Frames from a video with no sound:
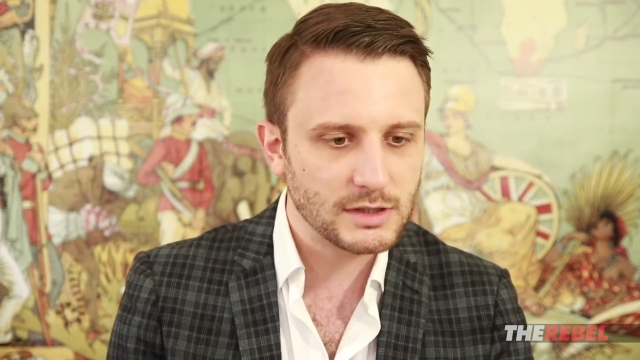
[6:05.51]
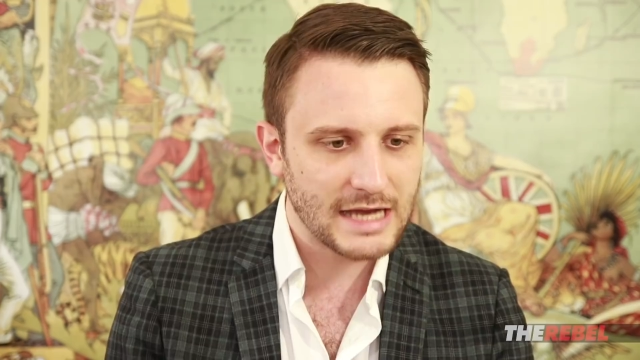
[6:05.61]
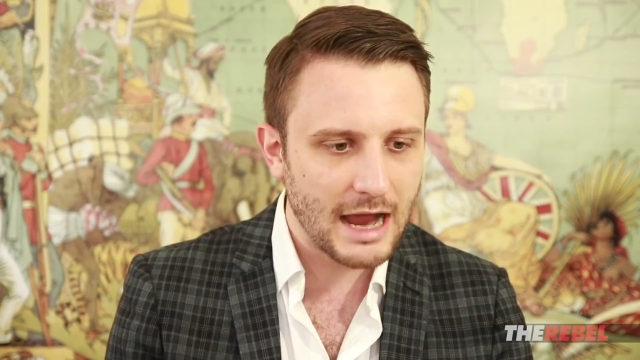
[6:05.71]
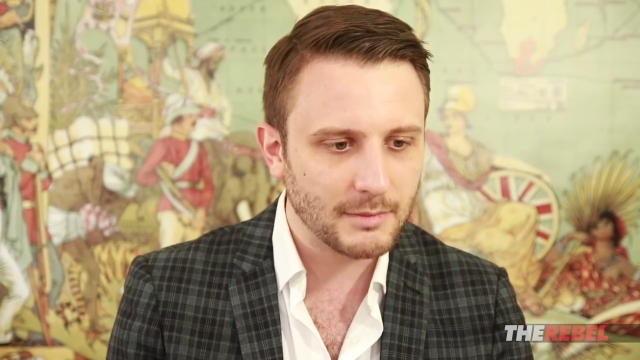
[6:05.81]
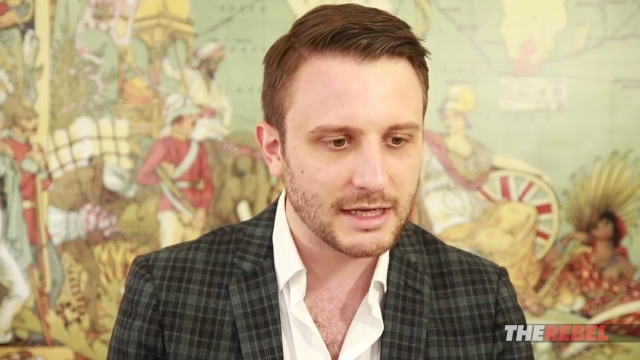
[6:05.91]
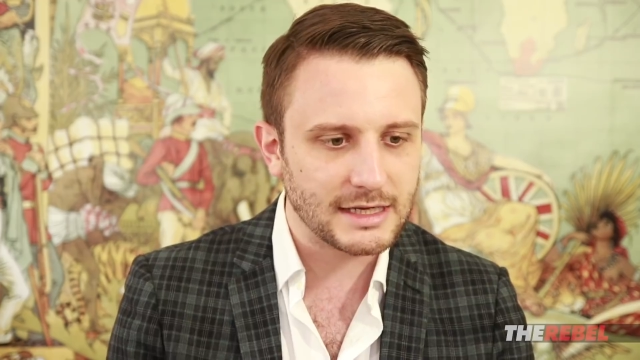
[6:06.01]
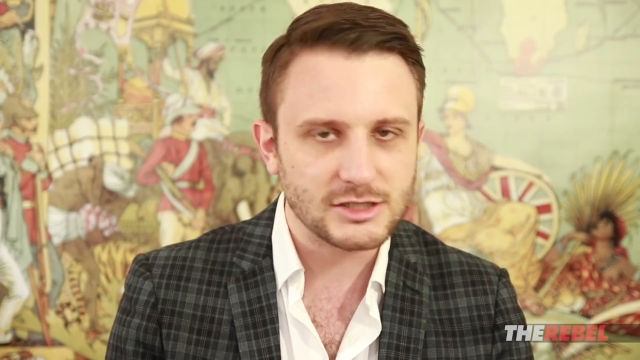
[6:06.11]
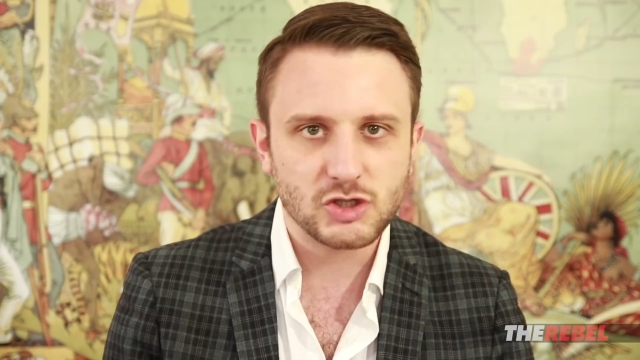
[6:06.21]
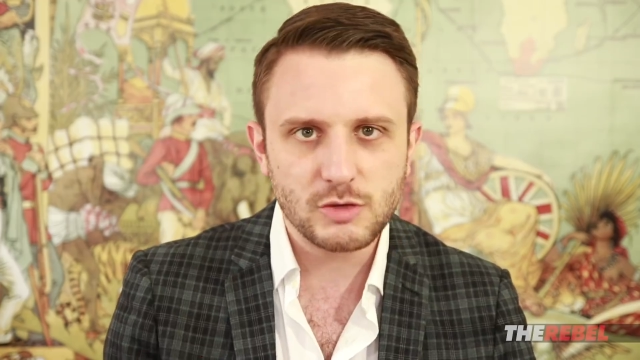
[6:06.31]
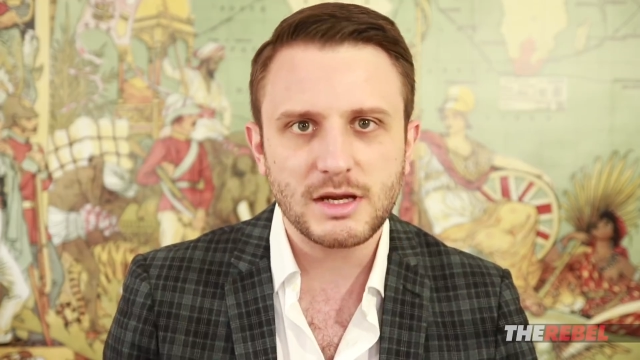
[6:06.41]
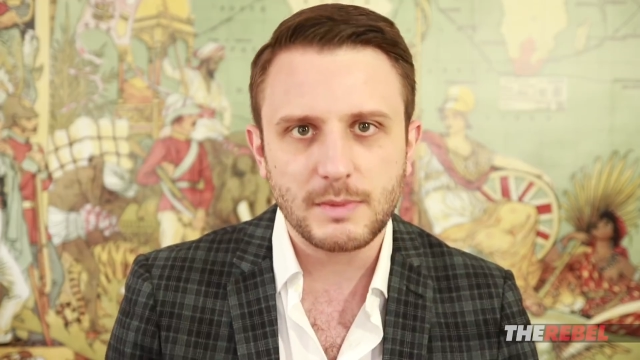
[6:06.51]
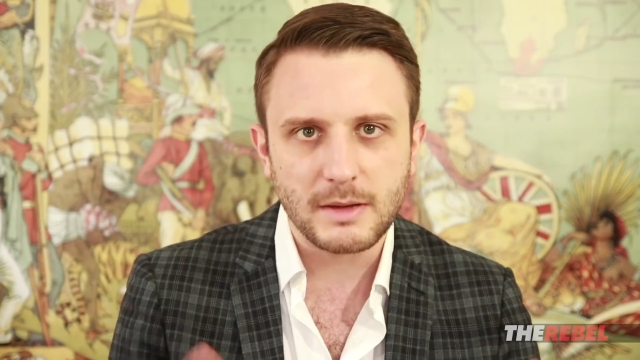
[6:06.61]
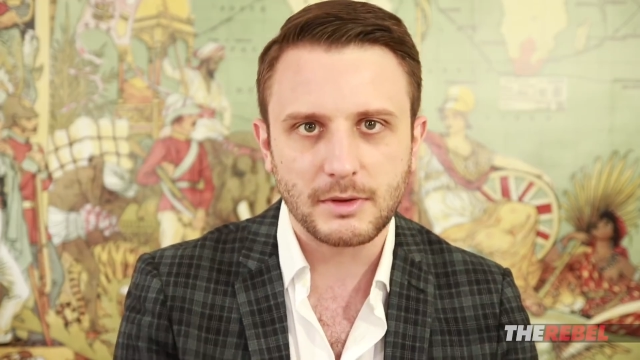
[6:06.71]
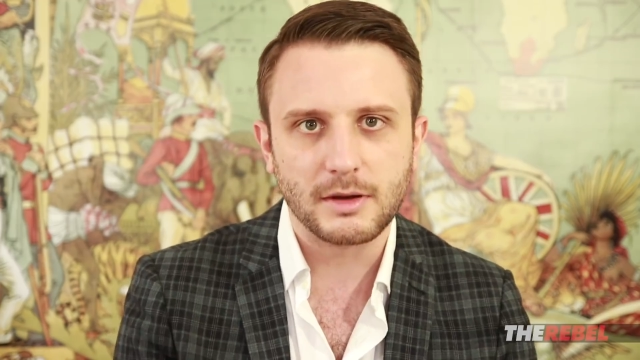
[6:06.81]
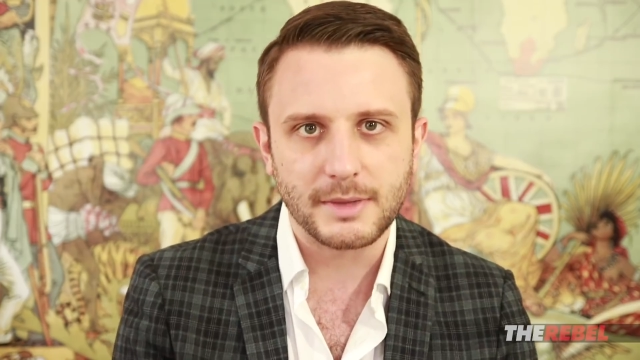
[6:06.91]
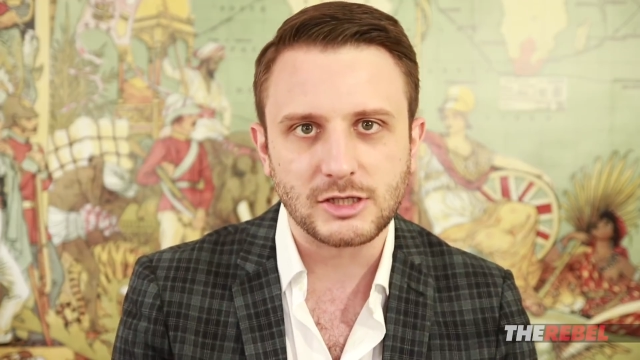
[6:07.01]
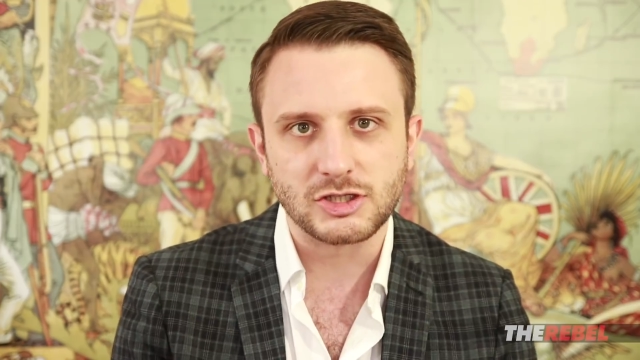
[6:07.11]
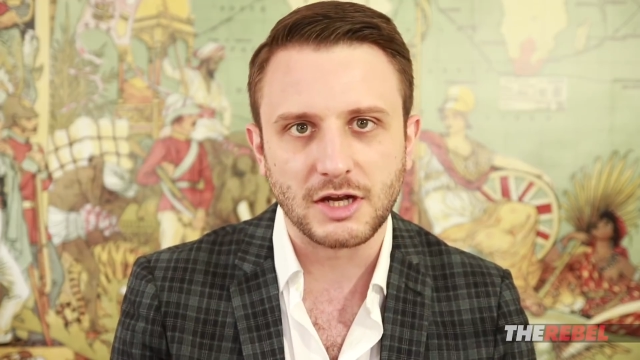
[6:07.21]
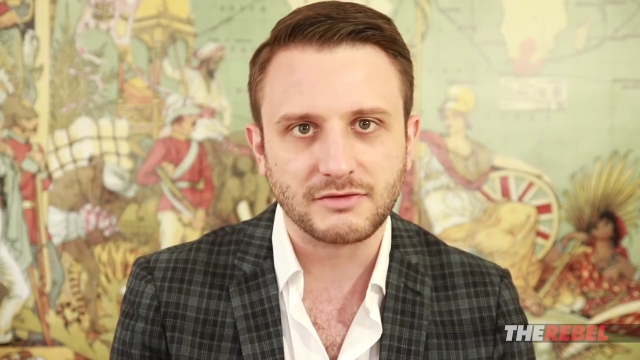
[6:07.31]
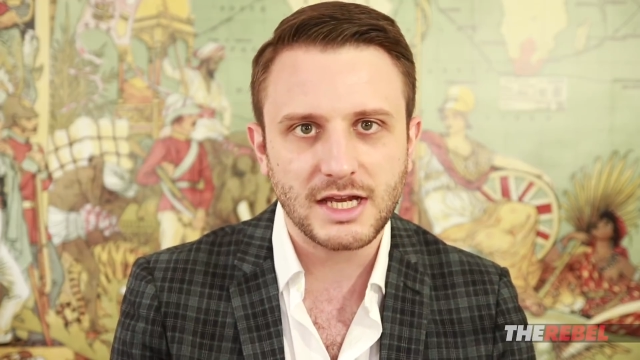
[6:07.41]
what's happening is too many people are being
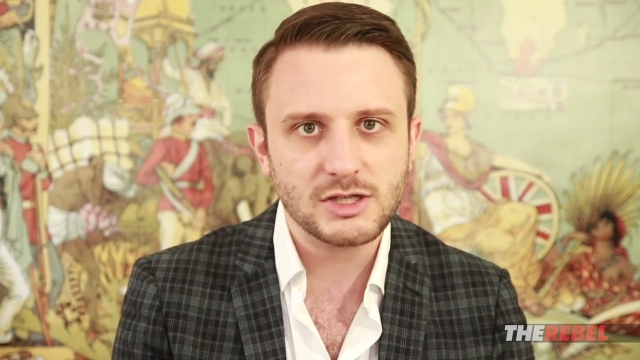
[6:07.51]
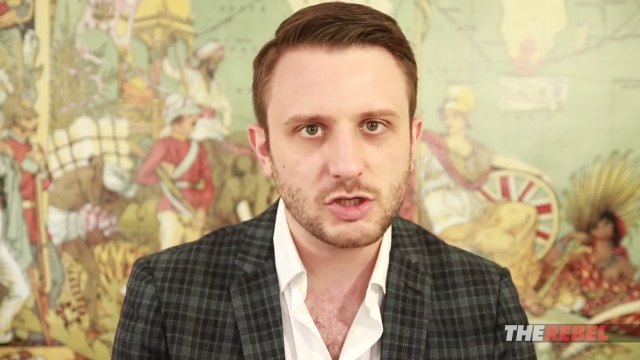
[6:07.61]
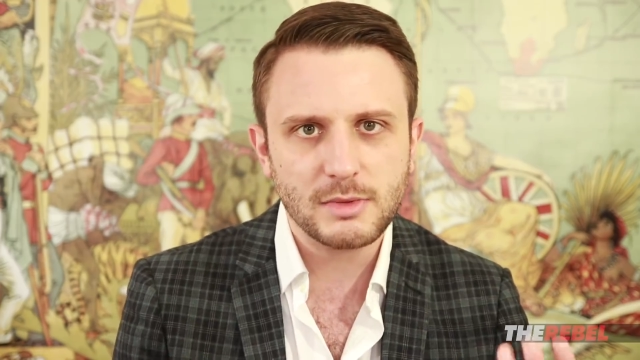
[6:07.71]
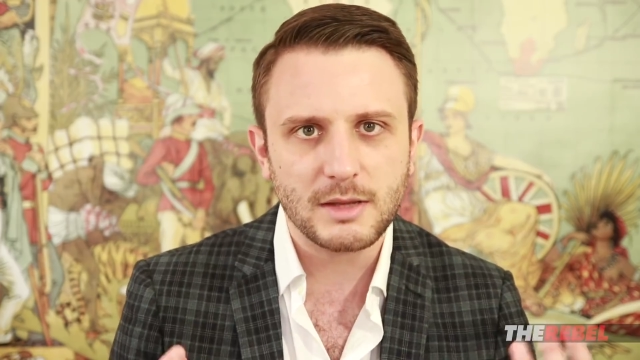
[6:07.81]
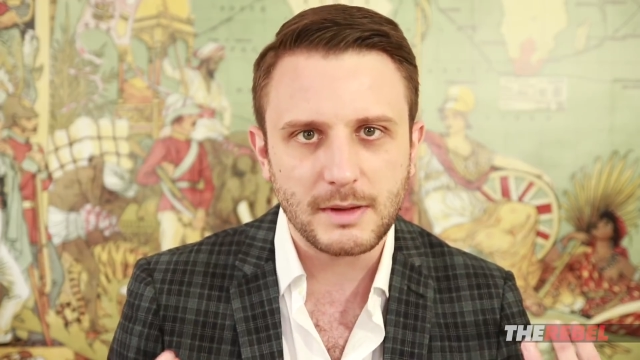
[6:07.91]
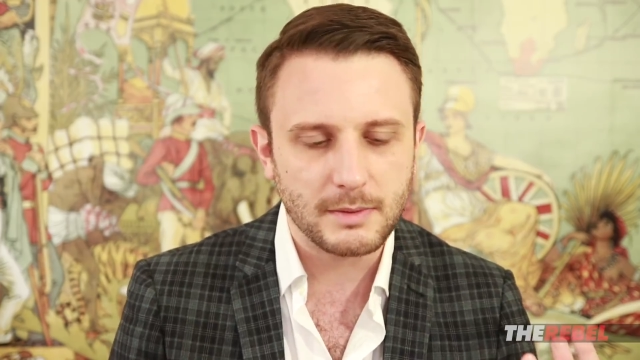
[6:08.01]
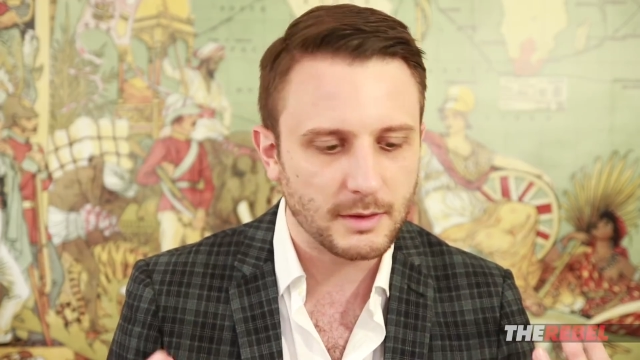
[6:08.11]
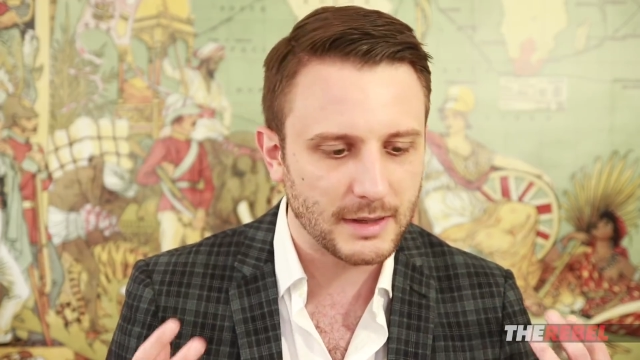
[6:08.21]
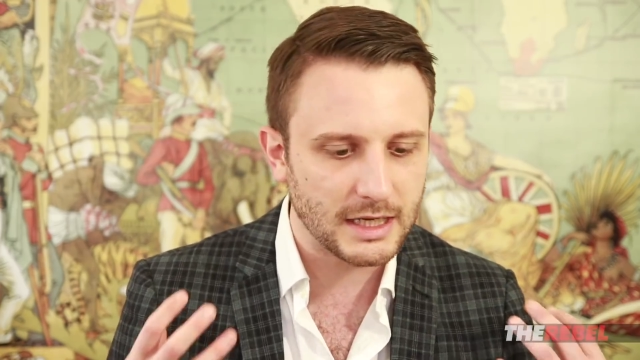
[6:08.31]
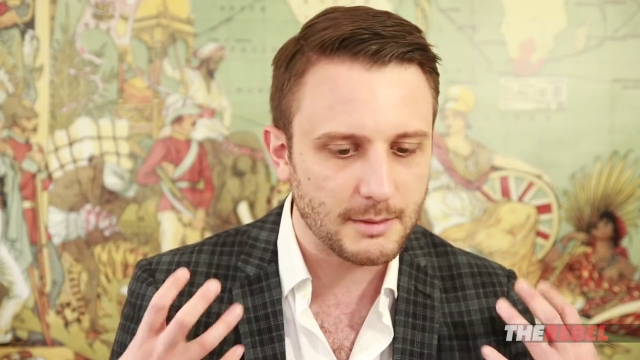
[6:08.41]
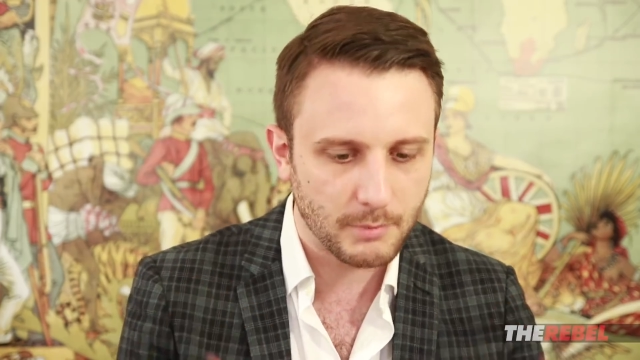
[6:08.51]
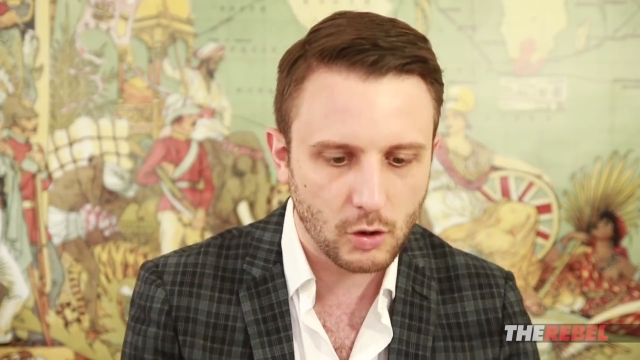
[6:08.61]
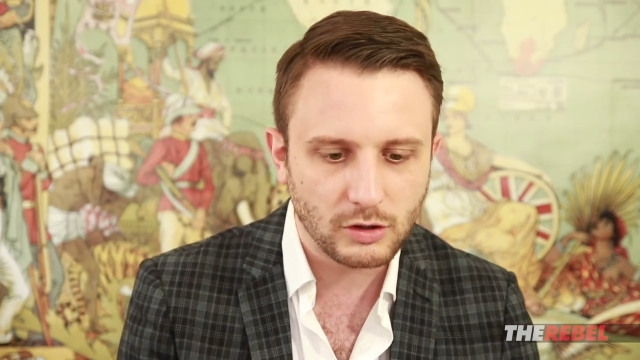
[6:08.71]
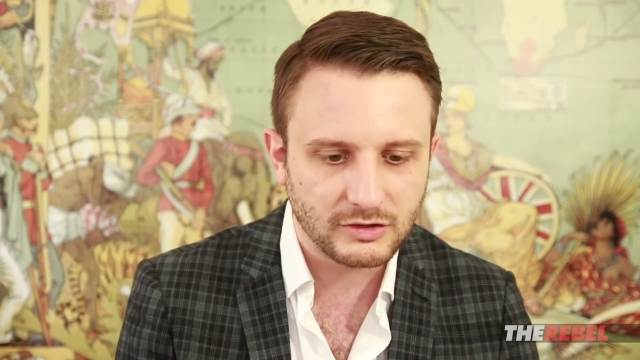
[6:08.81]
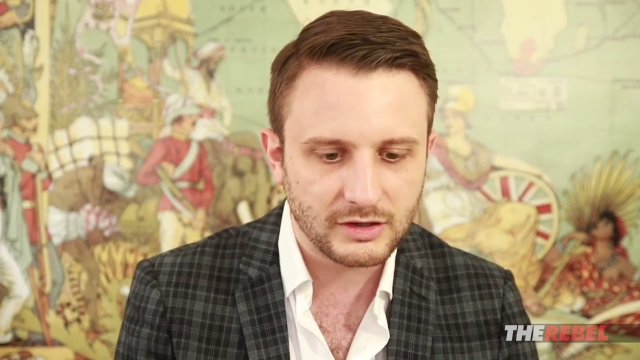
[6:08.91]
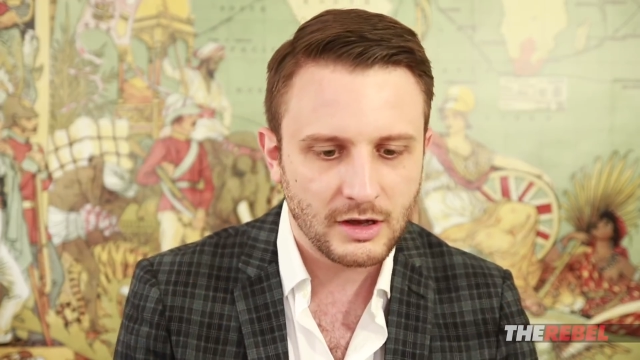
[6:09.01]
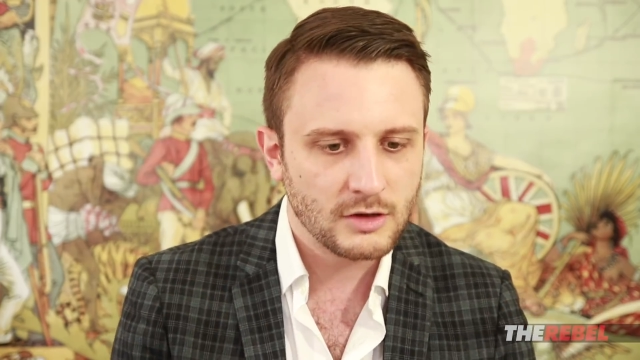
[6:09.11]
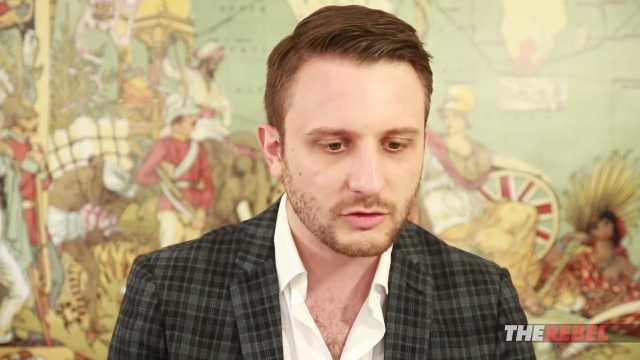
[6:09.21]
shoved in, too many people are being imported,